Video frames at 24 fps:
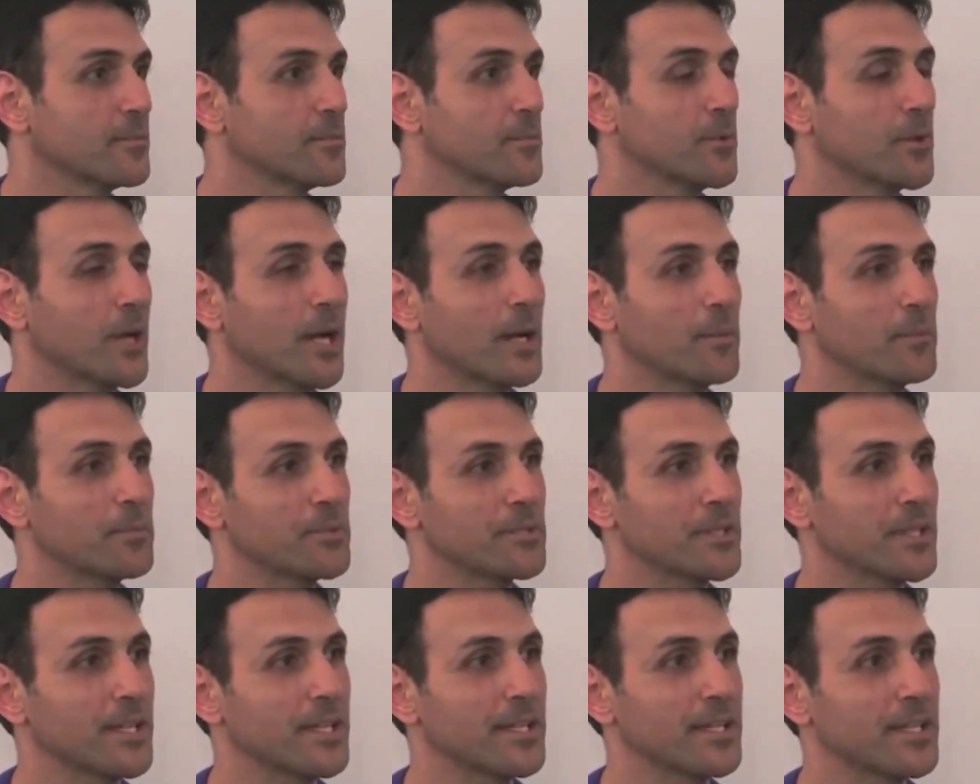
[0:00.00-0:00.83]

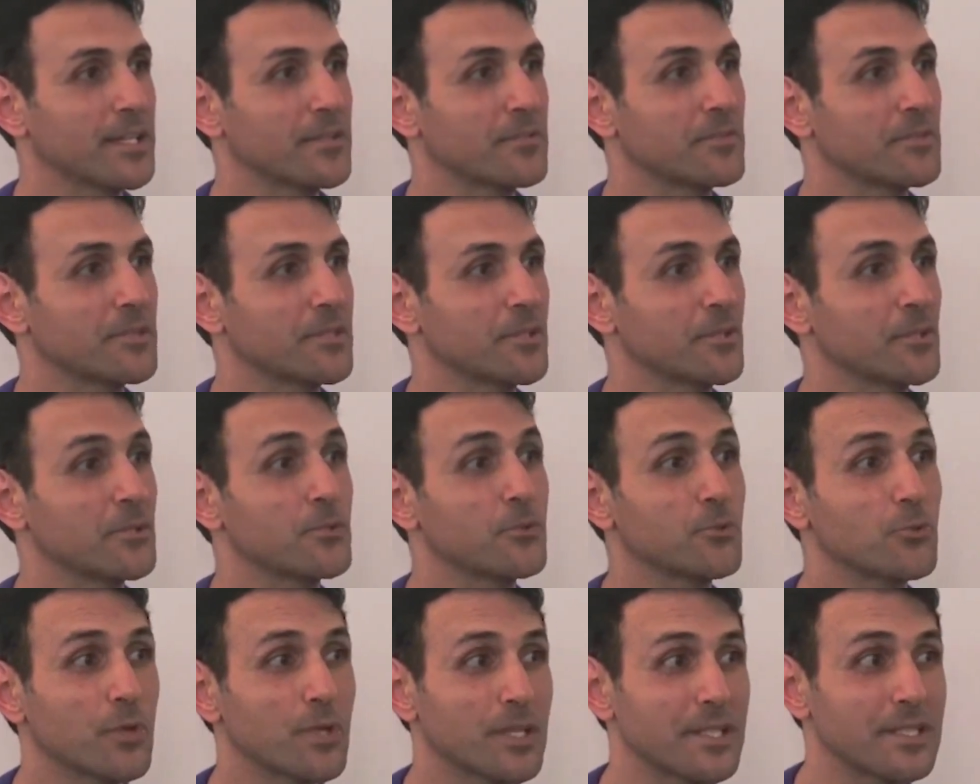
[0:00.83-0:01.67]
perhaps I haven't
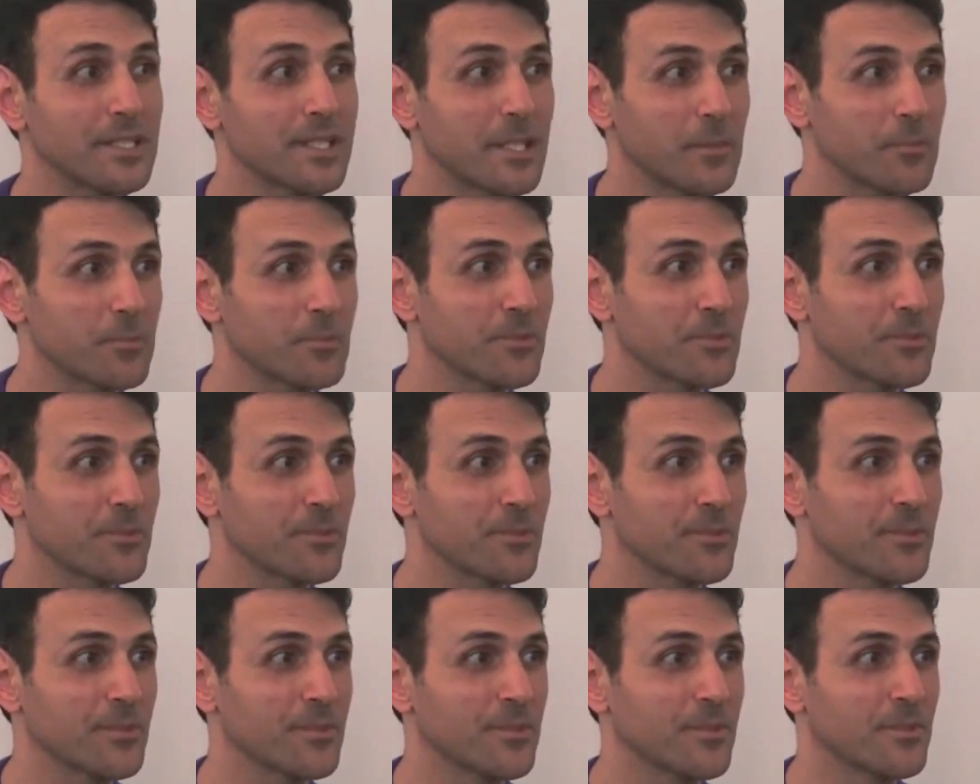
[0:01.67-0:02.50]
learned to accept,
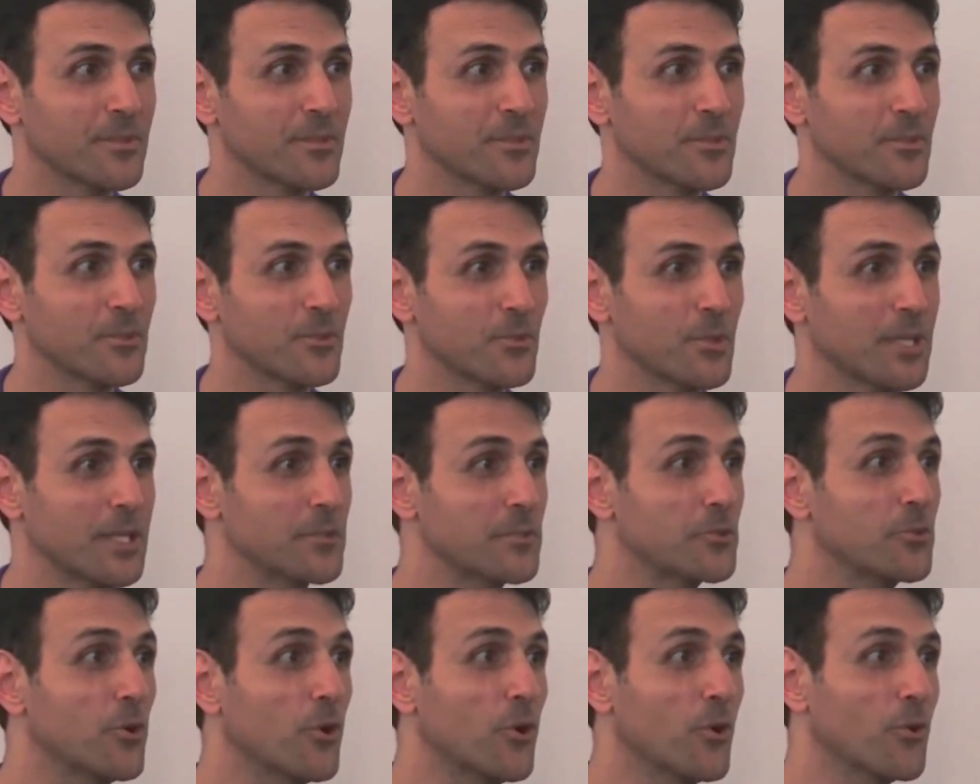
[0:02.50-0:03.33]
to
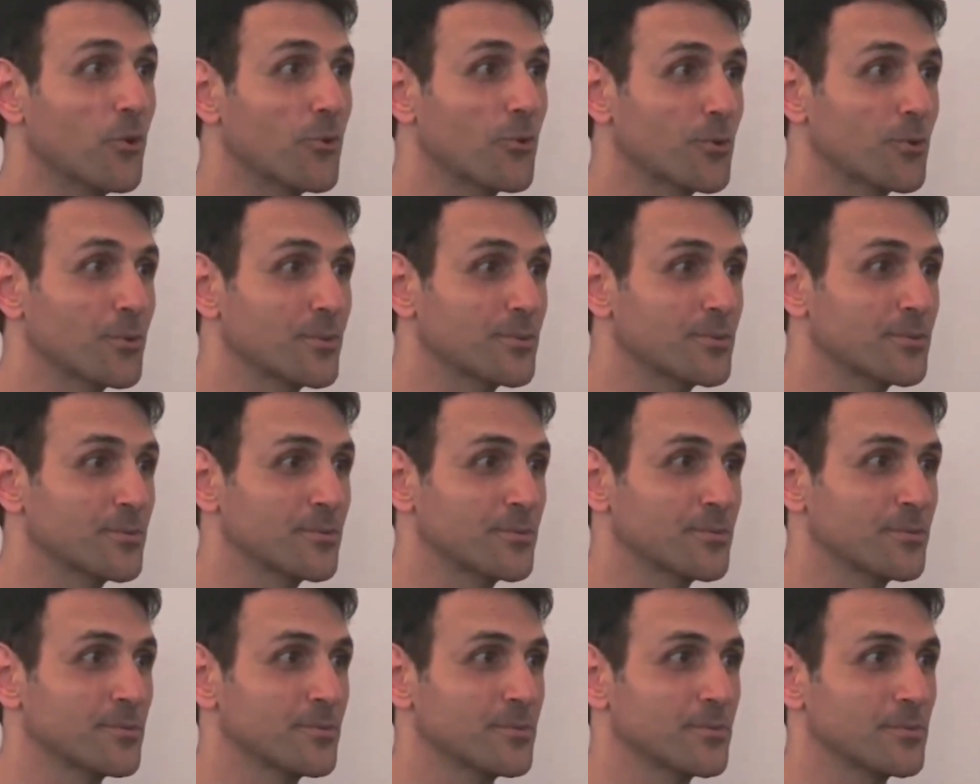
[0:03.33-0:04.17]
let go,
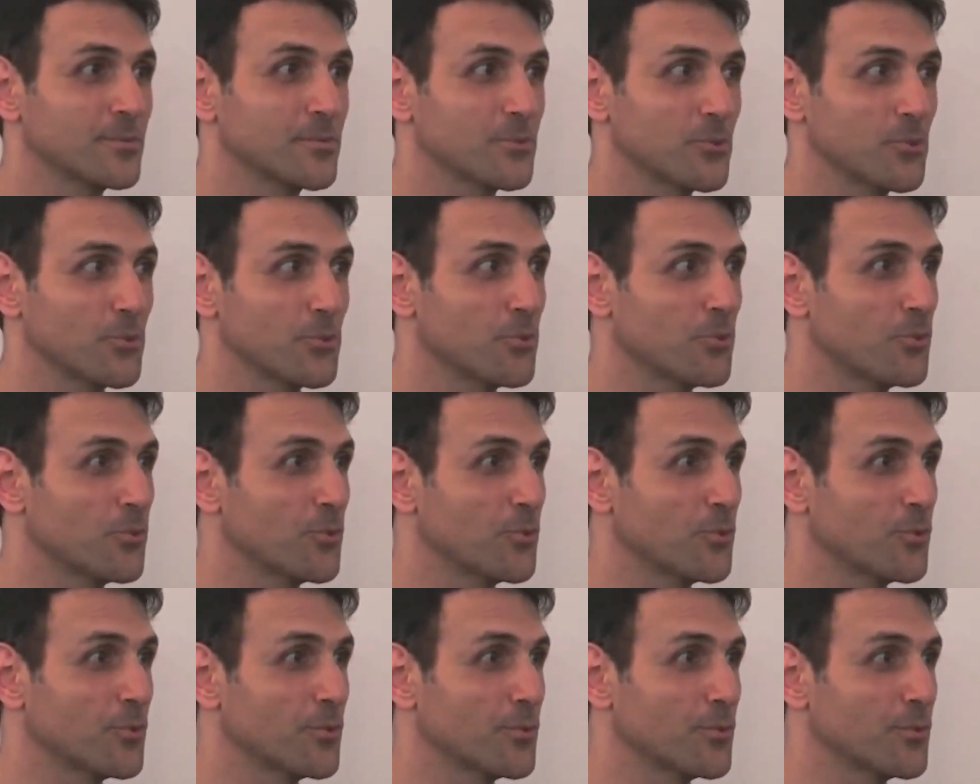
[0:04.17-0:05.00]

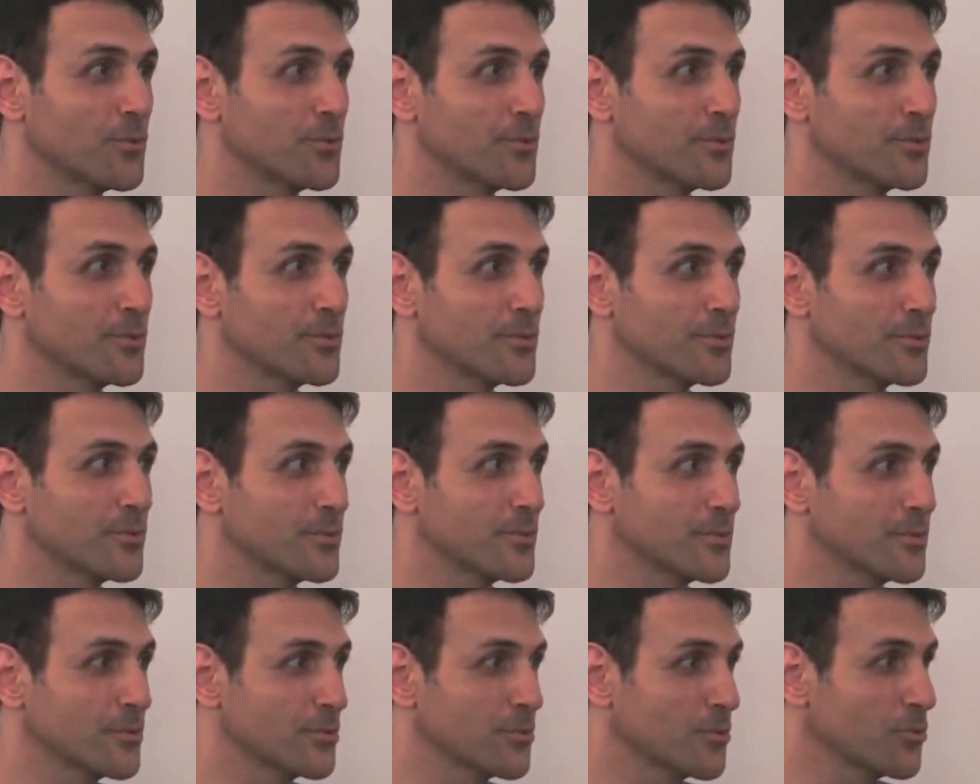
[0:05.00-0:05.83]
to
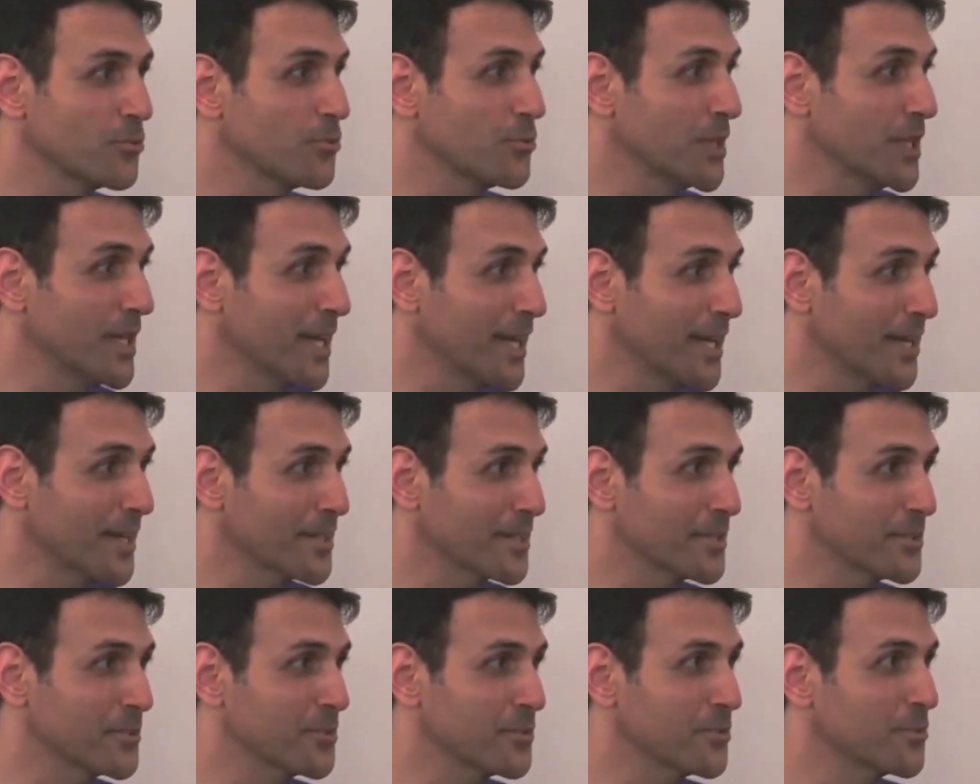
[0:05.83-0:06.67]

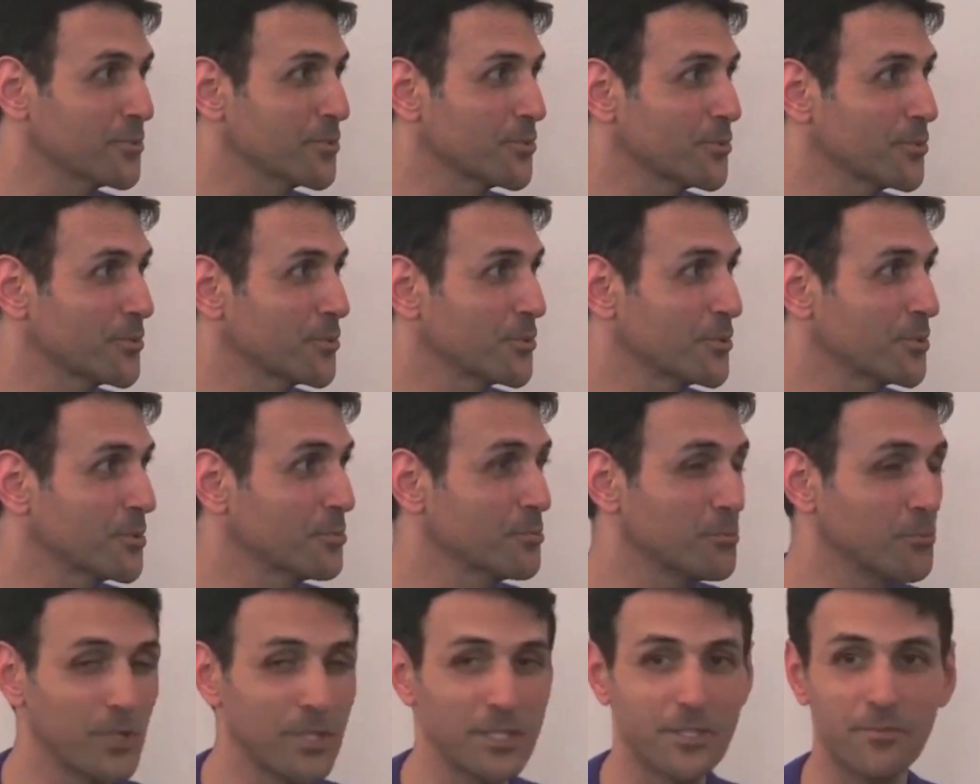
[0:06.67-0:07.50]
relax, to
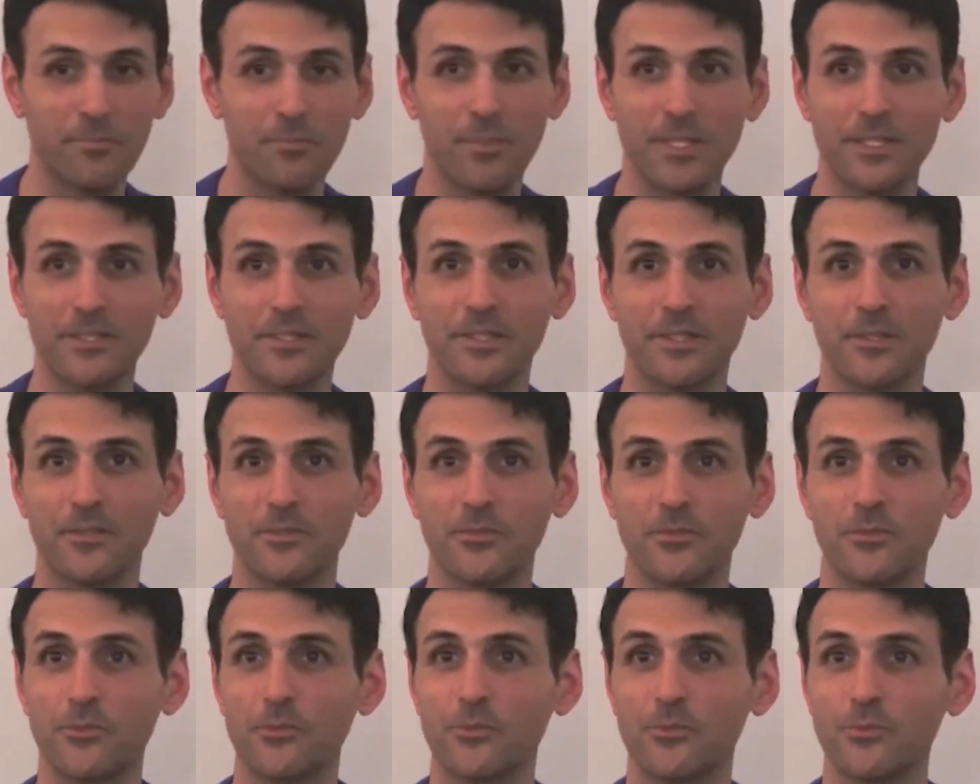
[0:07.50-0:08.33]
embrace
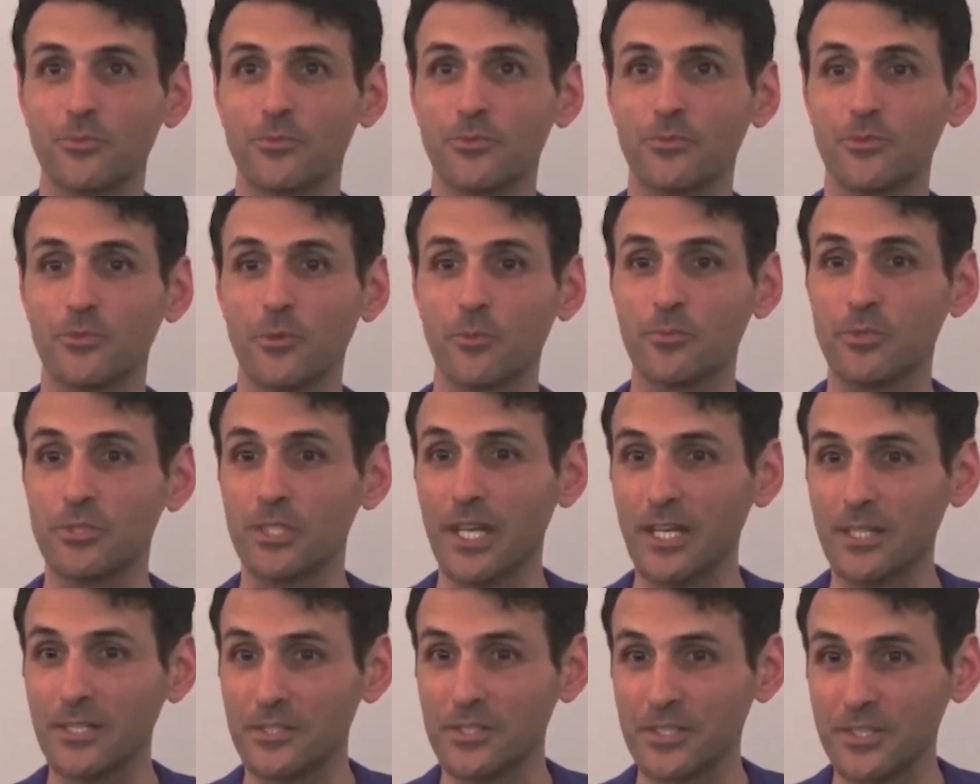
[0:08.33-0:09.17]
myself, to stop
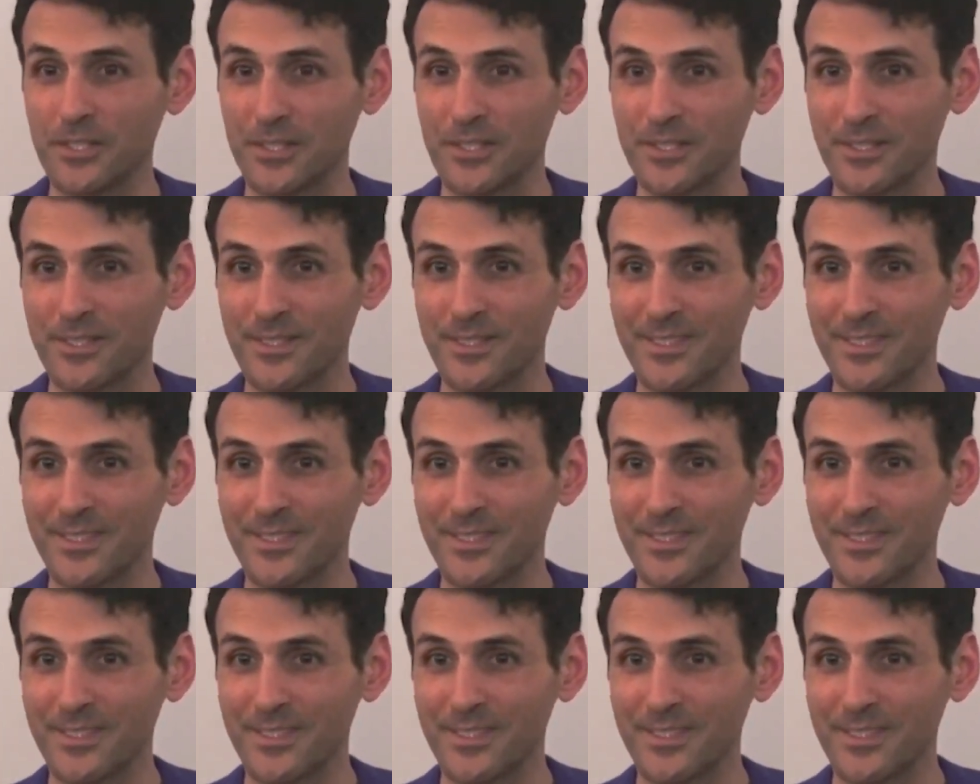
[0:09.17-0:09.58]
judging,